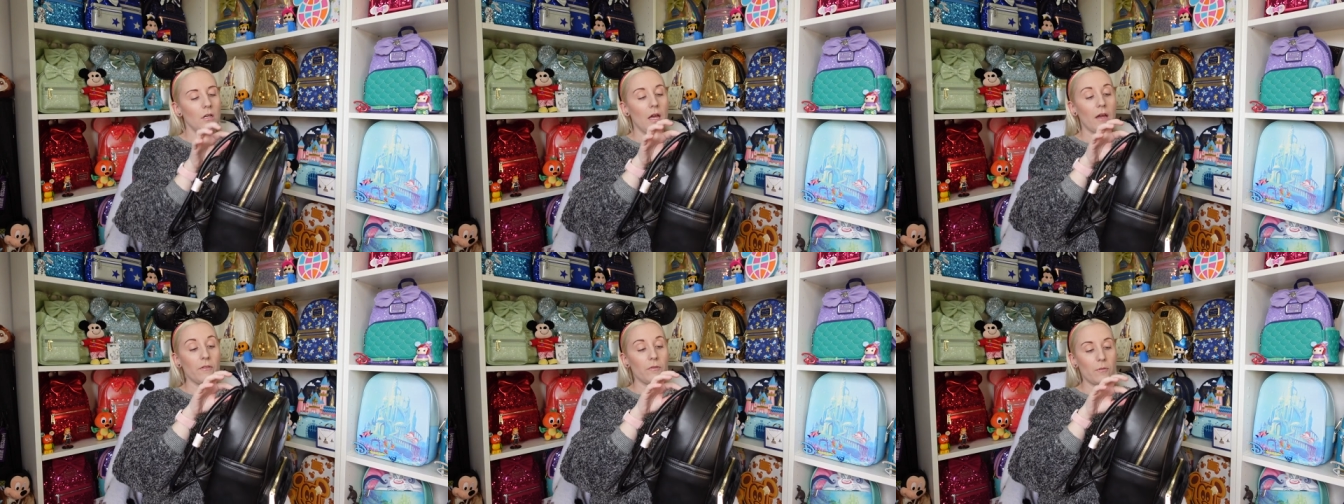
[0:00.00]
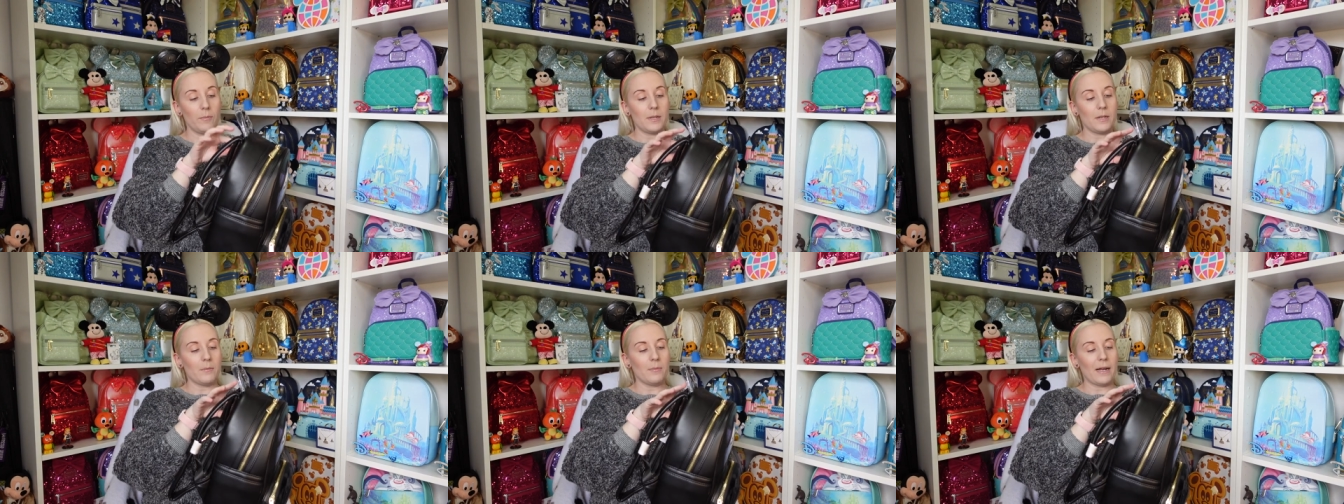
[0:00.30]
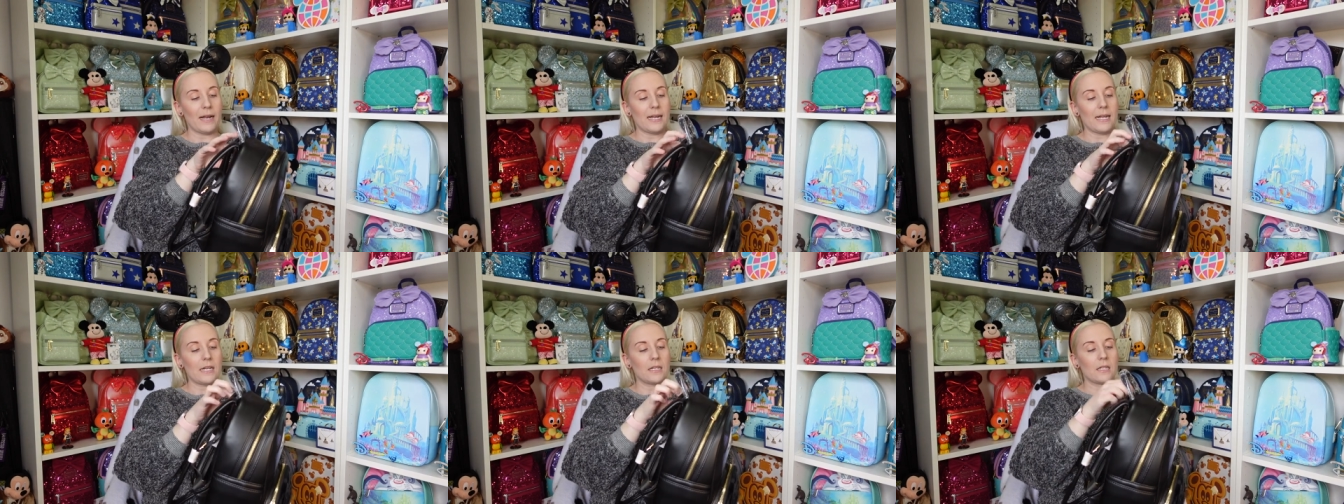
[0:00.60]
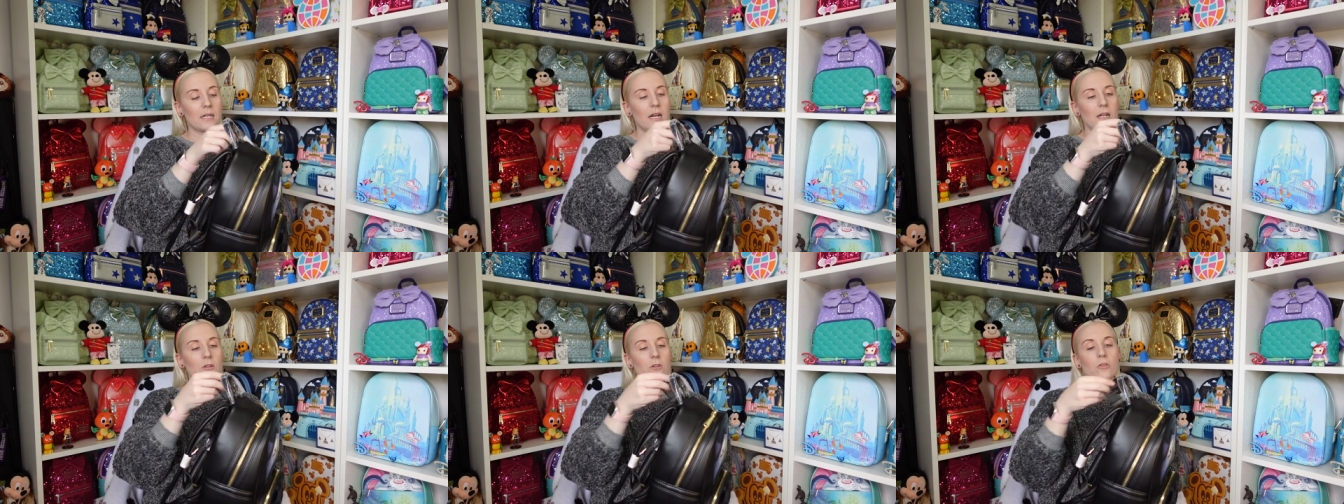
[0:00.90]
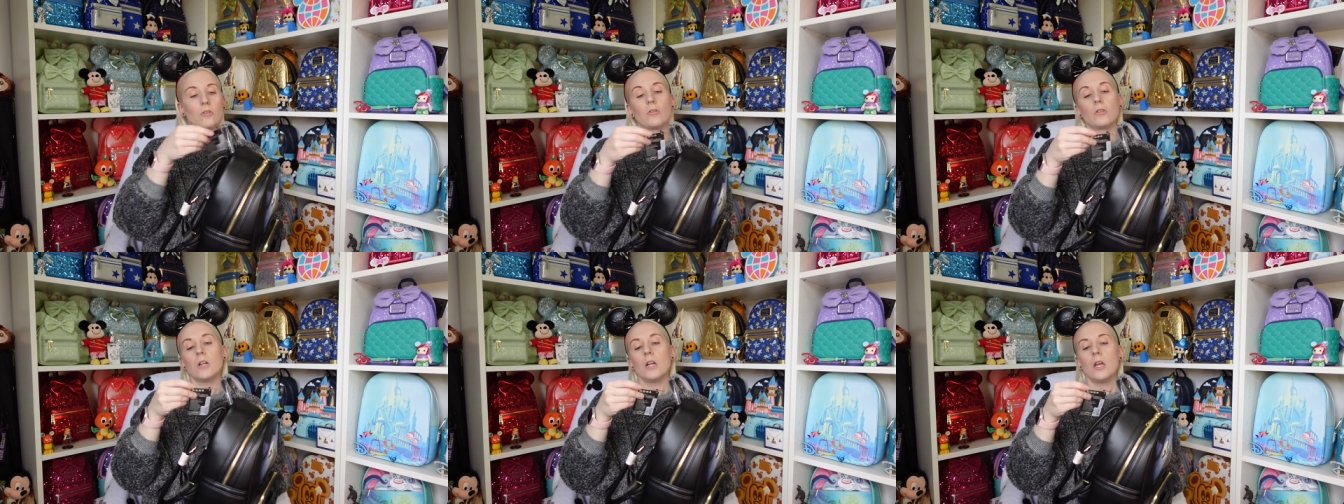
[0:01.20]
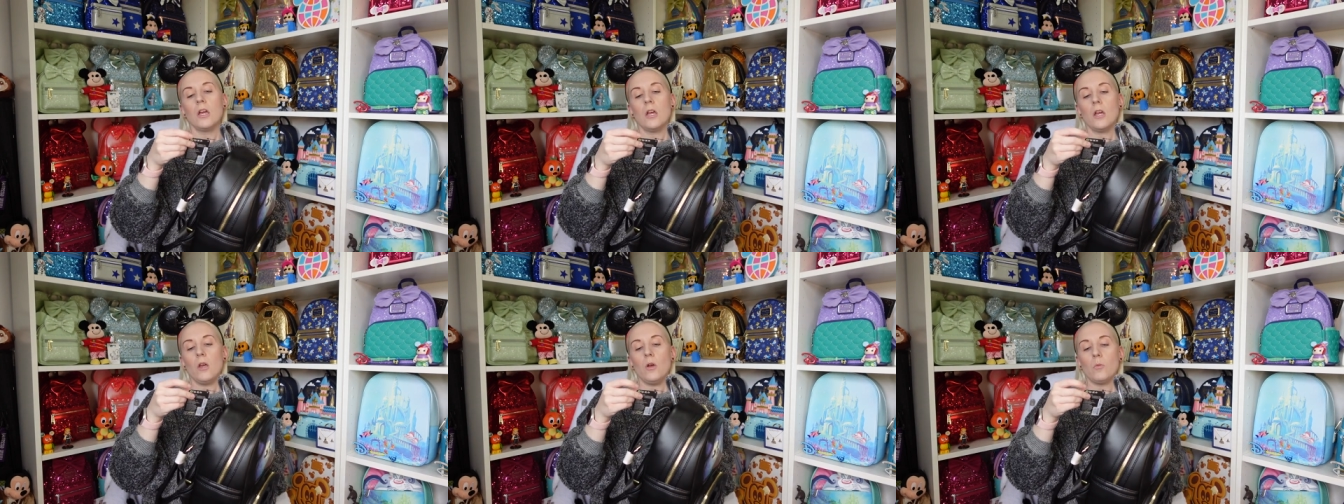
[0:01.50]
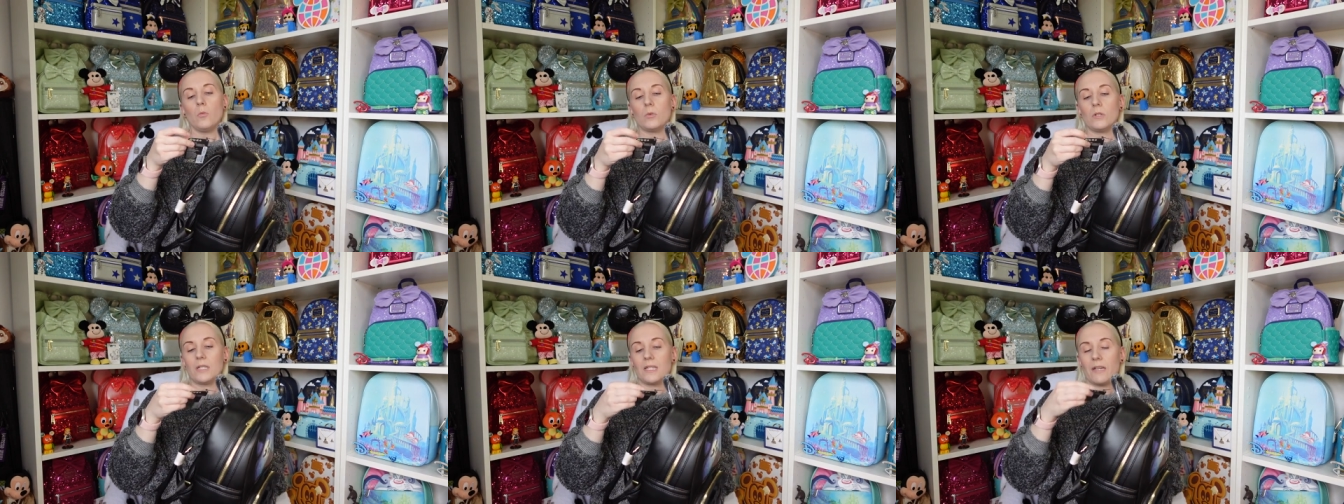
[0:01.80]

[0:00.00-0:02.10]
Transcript: at Forbidden Planet International was